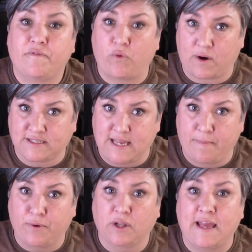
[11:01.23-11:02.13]
for
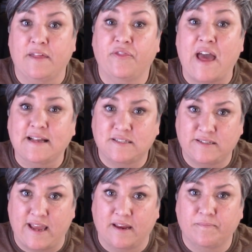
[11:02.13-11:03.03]
example, in that
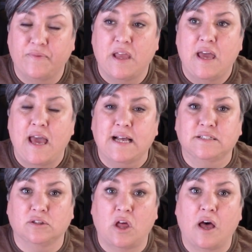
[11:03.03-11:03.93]
state has
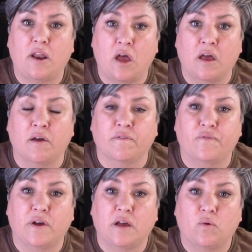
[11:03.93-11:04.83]
a lot
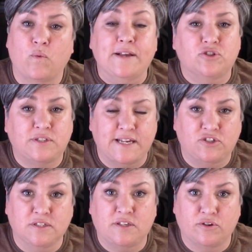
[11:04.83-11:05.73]
of ranger
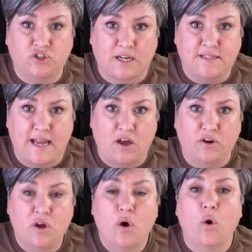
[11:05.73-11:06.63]
stations that are shut down,